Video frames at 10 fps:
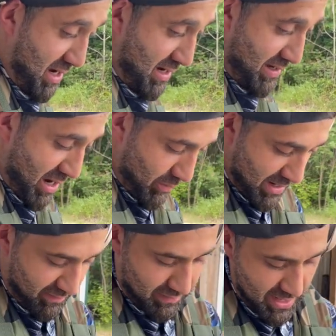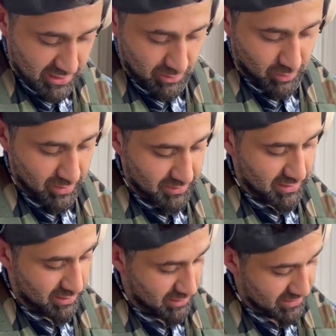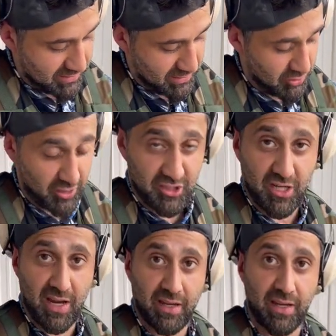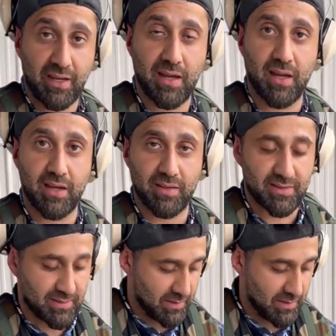Now we have the actual real deal. This is the Trijicon ACOG. This is the